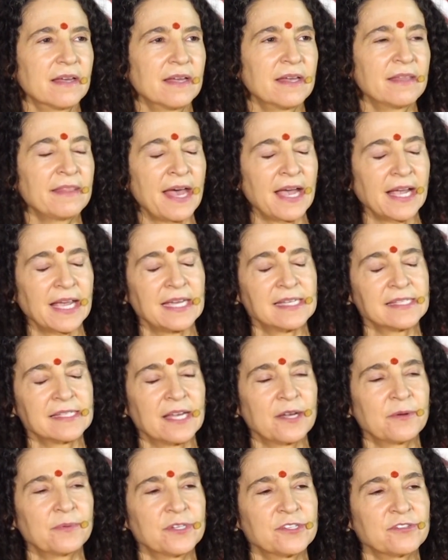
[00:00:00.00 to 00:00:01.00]
In that case,
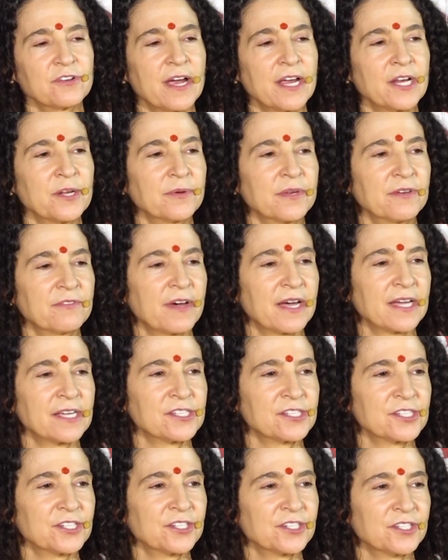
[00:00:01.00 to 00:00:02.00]
I would try to
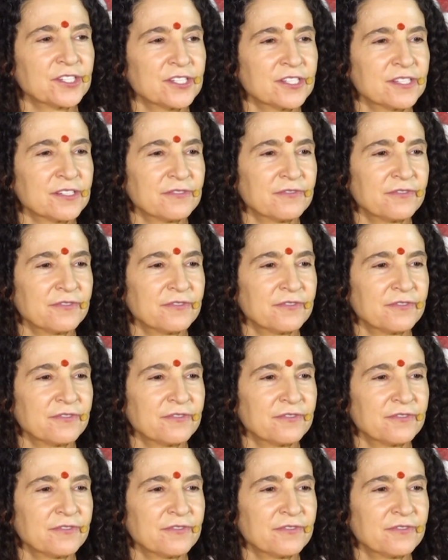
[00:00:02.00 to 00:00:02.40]
advise her to